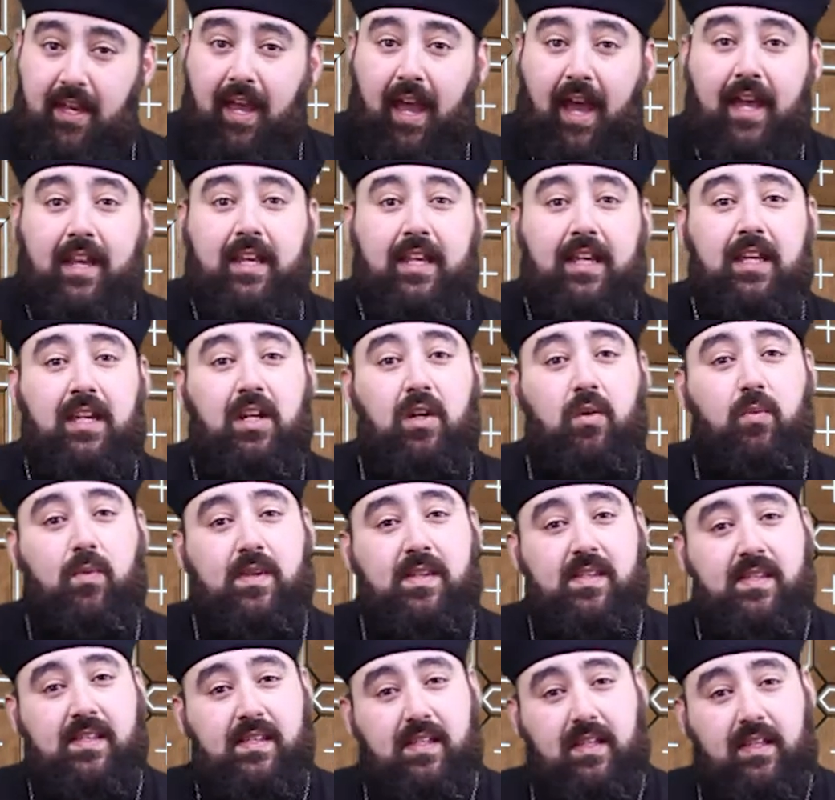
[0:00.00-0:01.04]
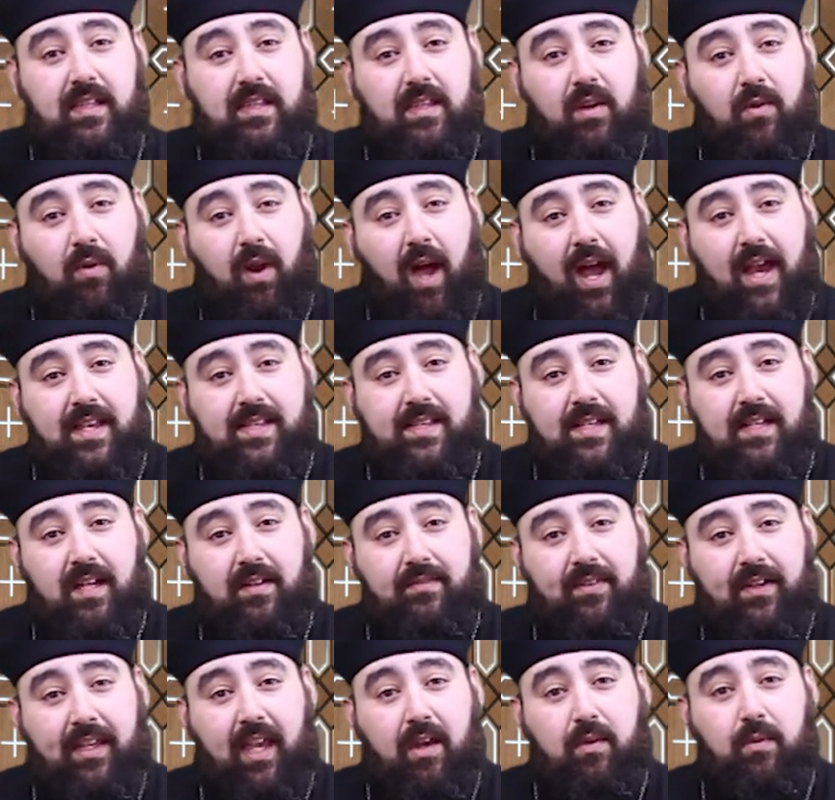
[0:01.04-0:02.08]
And here we see the rising
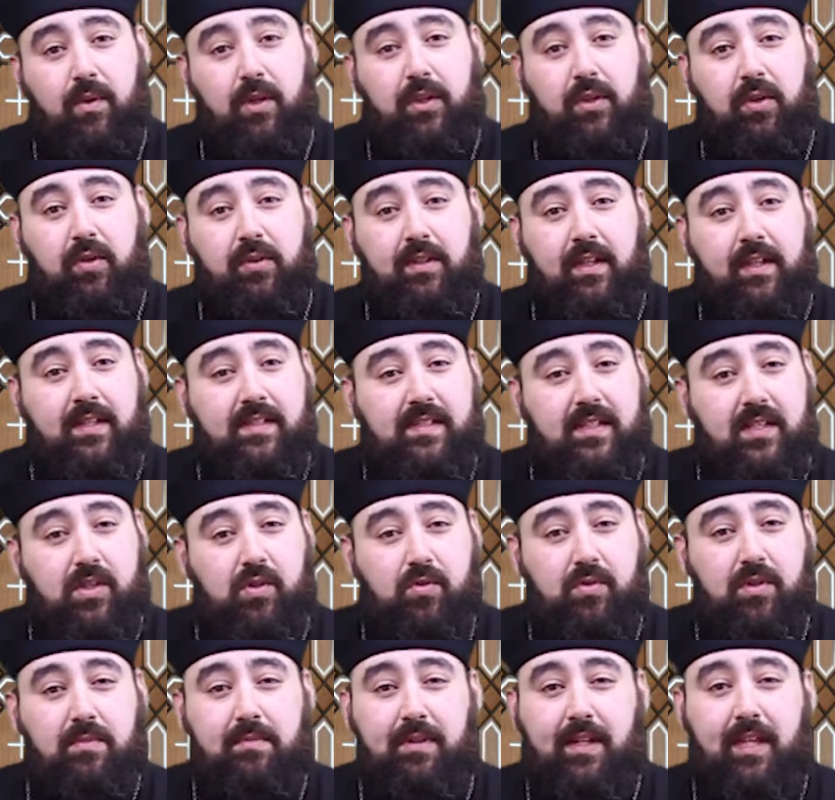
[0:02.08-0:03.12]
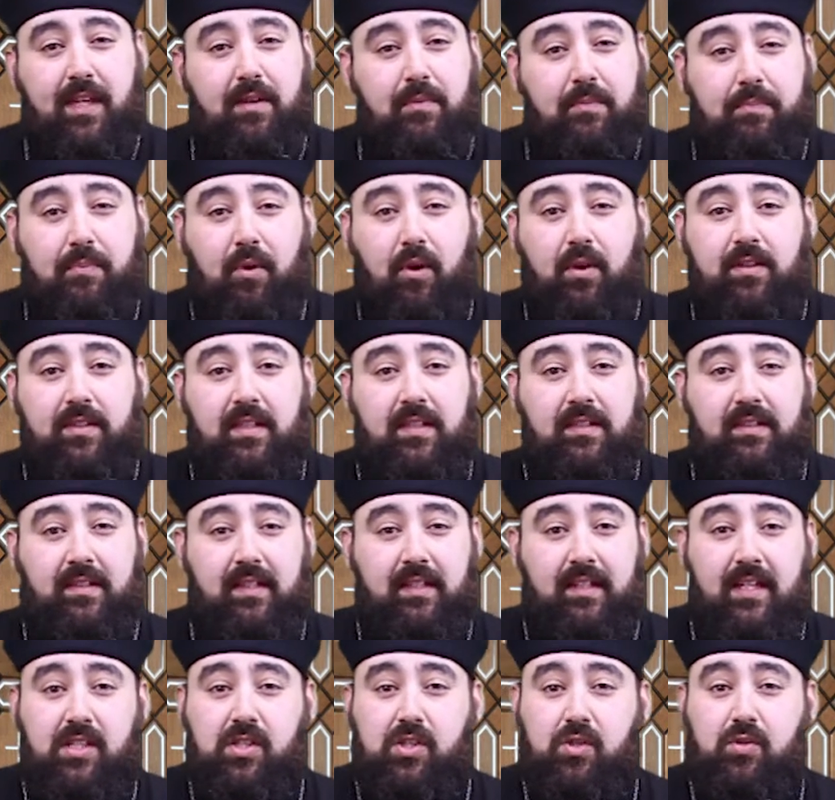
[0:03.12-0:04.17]
of a character that is extremely important
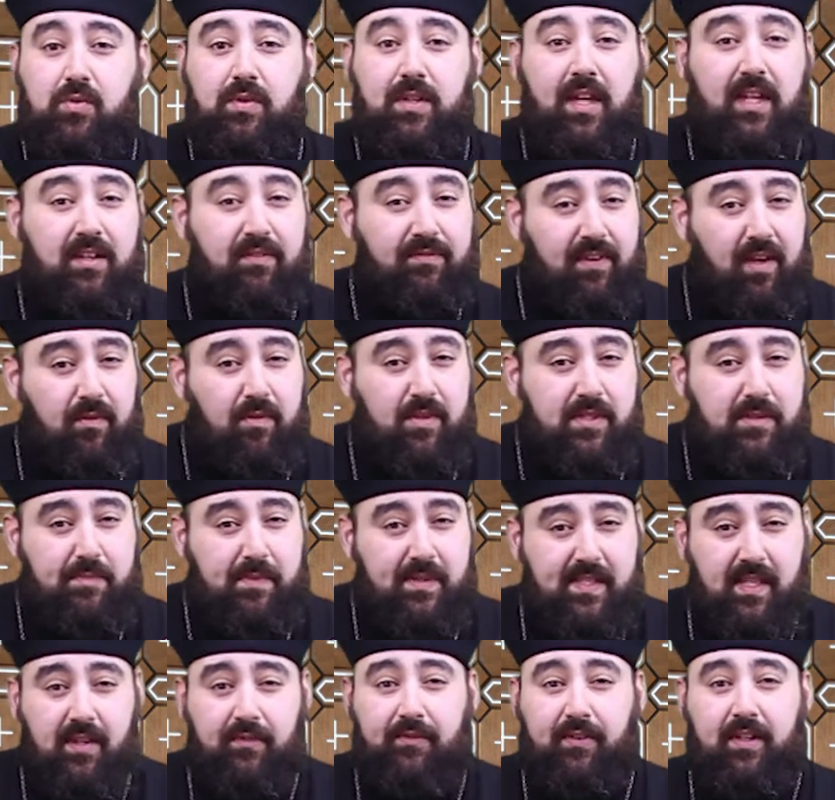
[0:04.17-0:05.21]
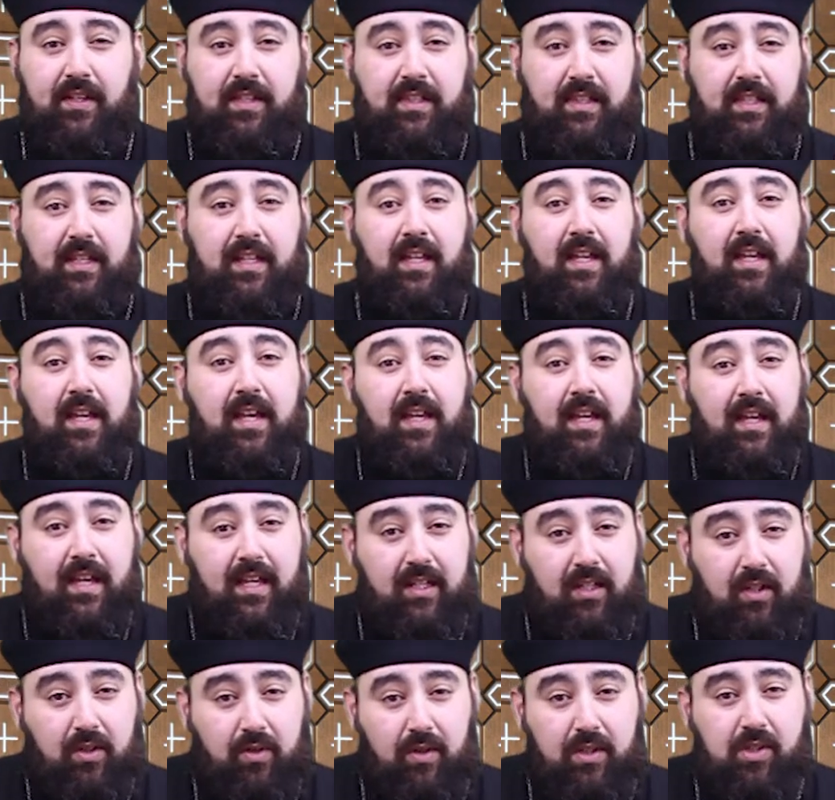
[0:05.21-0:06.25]
in history and very specifically
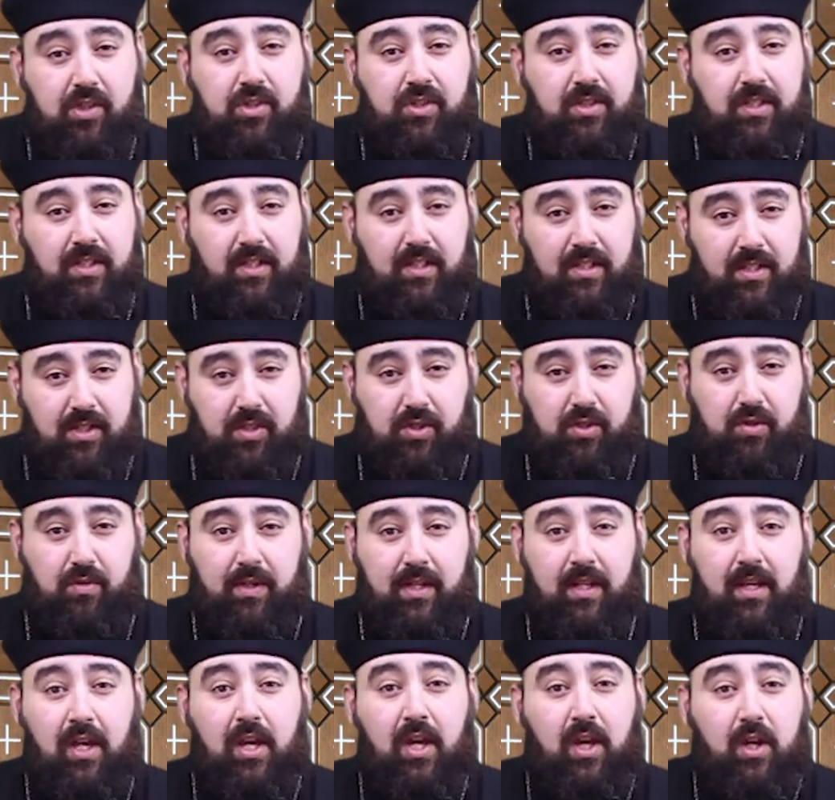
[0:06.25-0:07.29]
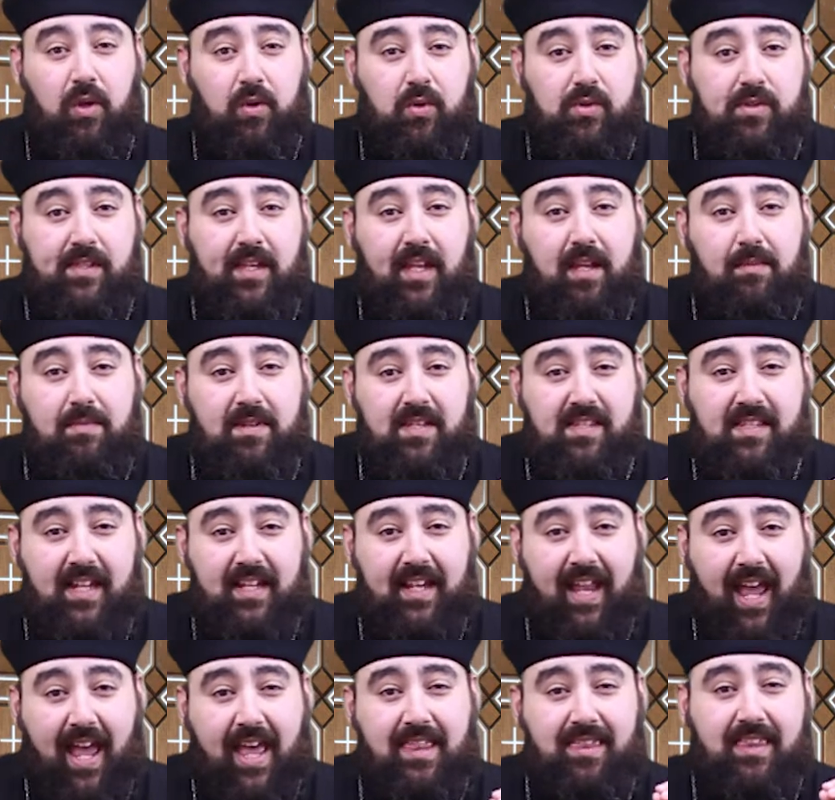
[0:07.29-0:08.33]
in Christian history, whose name is
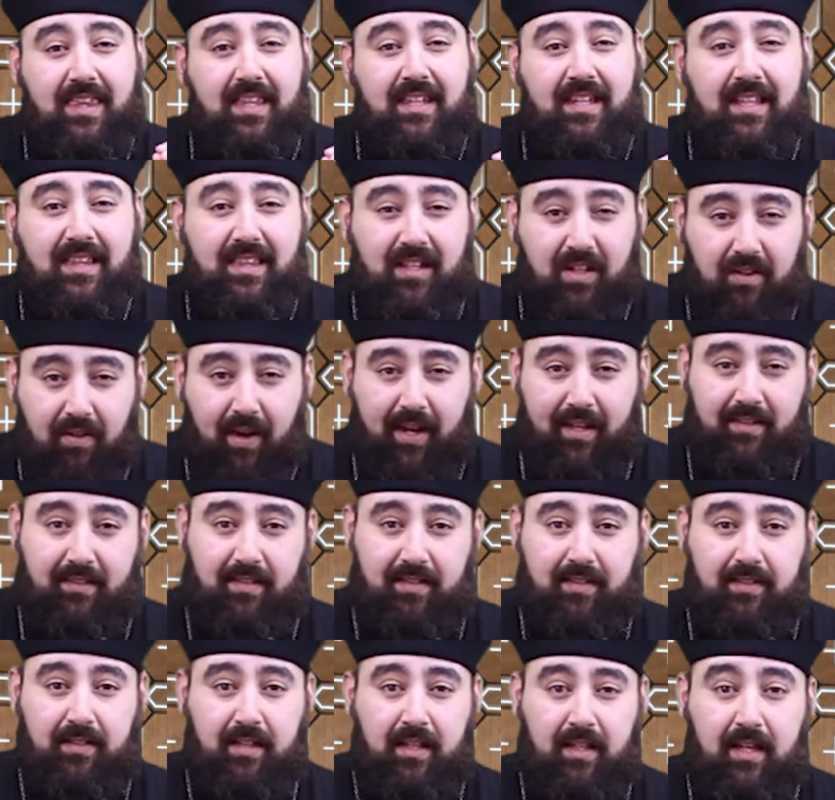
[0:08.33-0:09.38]
Saint Anthony the Great.